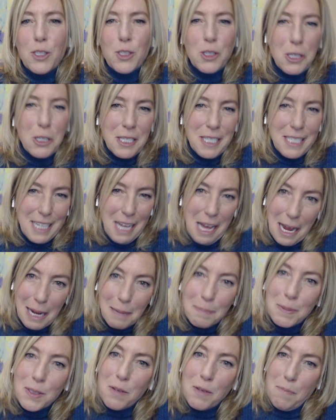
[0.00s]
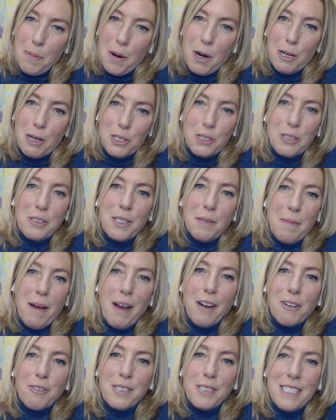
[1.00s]
certain types of partial
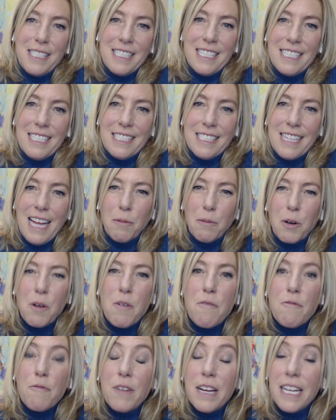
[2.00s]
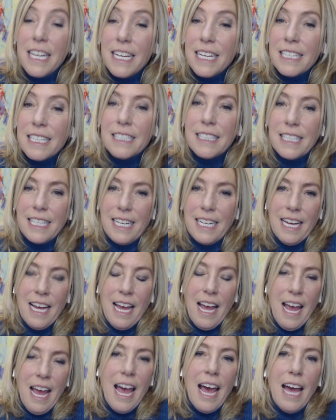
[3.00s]
democracies that were really
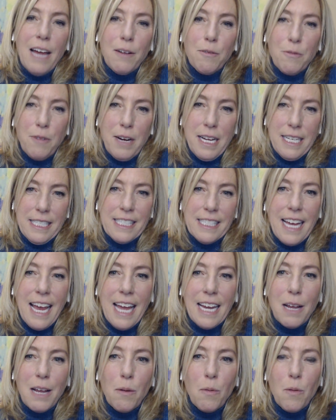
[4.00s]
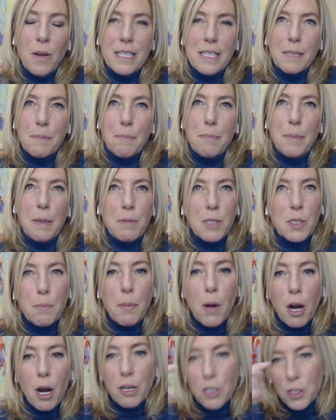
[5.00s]
at risk. And it was
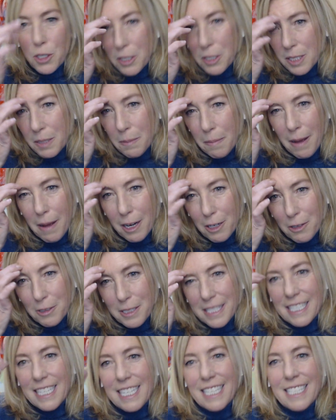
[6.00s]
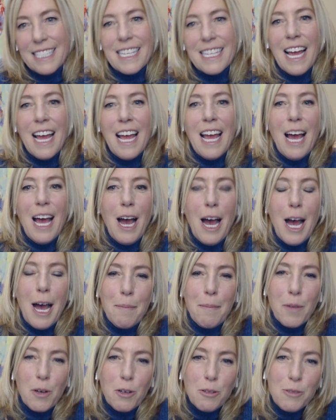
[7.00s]
partial democracies
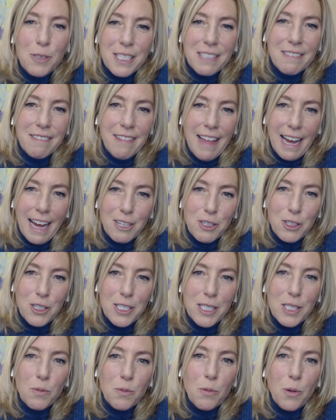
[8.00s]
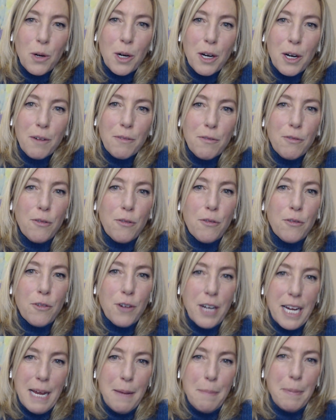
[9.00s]
whose elections were
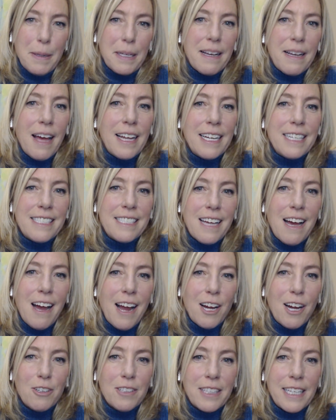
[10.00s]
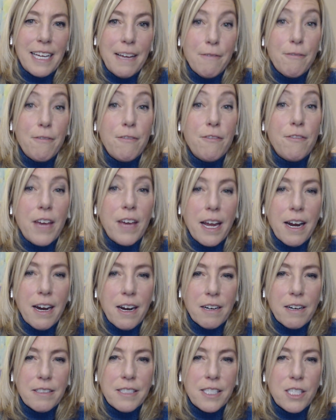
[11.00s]
free but not entirely
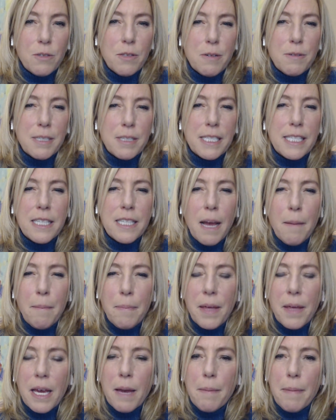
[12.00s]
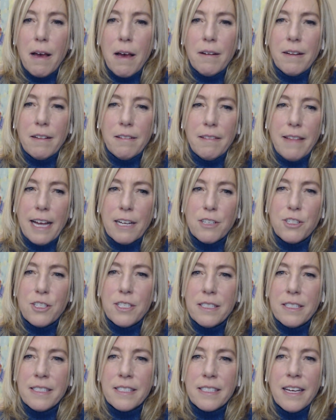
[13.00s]
fair. So there was something about
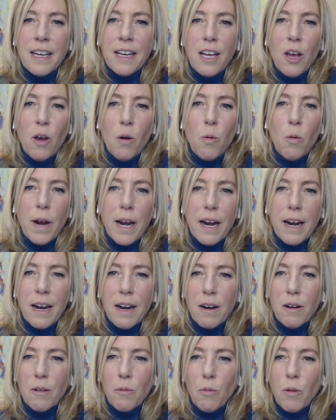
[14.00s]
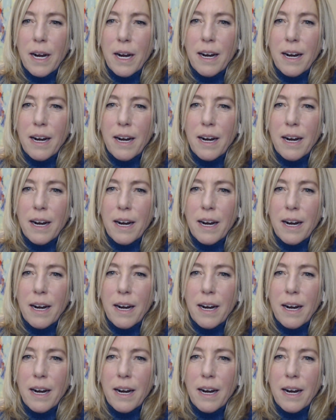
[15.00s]
elections where